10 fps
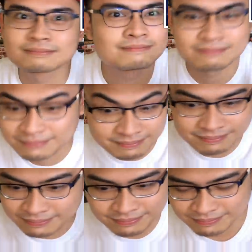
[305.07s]

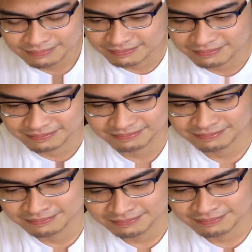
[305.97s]

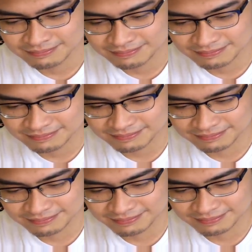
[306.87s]

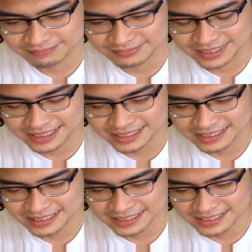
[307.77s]
Nobody speaks.